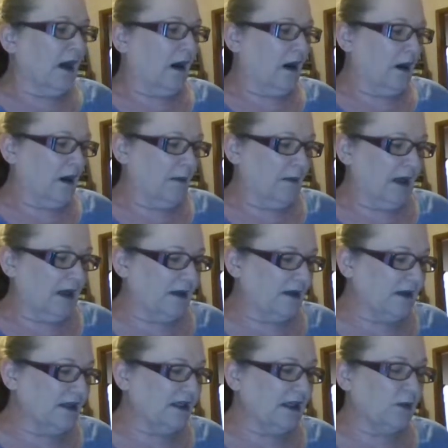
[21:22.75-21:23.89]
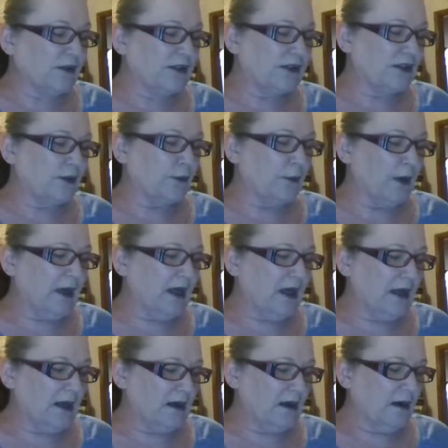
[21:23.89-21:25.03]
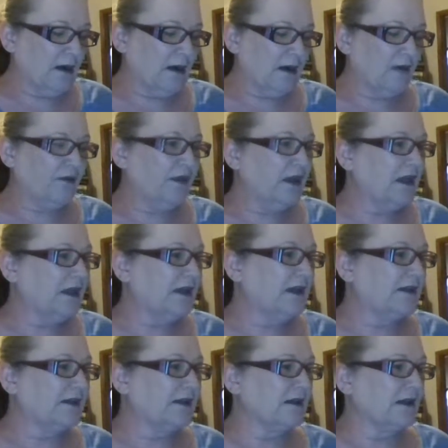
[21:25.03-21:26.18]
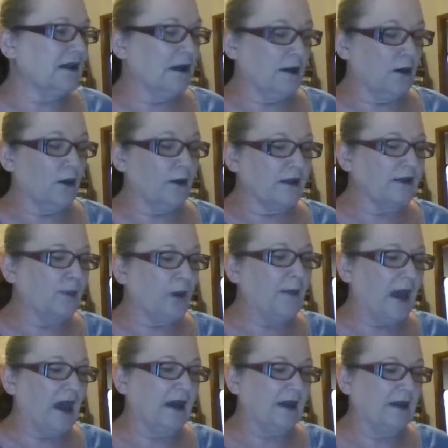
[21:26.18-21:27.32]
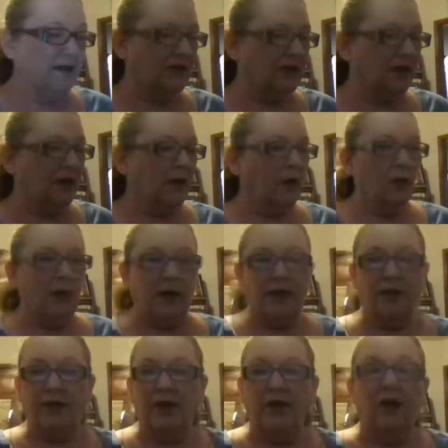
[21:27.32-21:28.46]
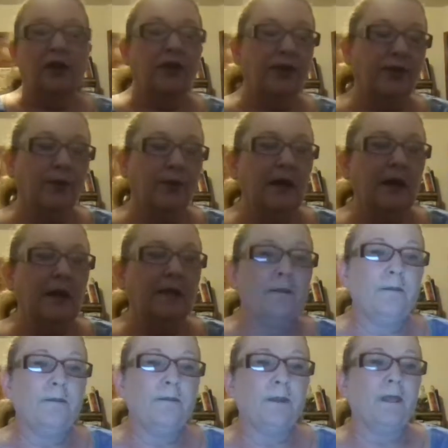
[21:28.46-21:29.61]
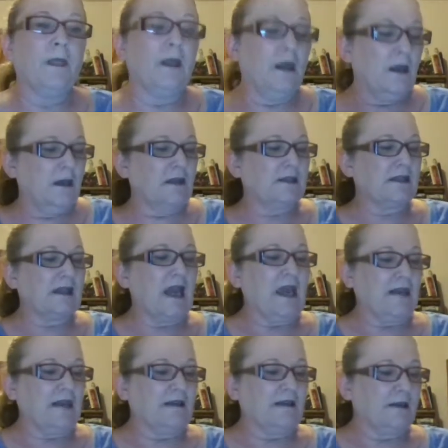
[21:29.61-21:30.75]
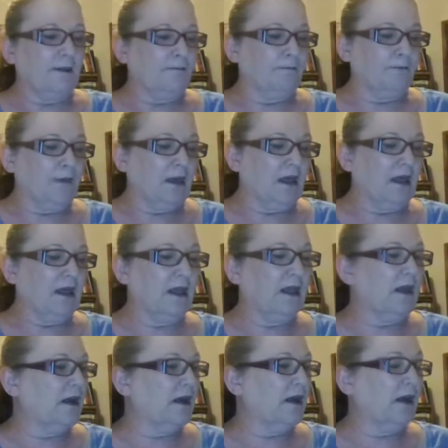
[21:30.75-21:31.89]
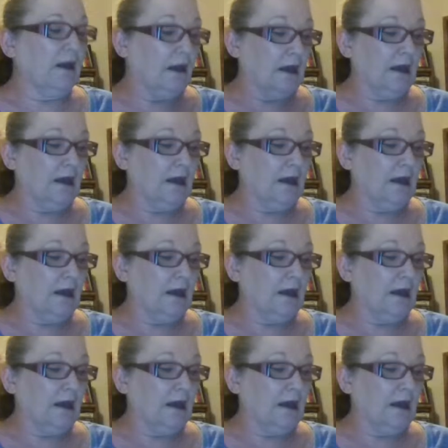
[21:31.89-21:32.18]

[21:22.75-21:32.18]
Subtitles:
And it was 3 of these, this one package with 3 skeins, and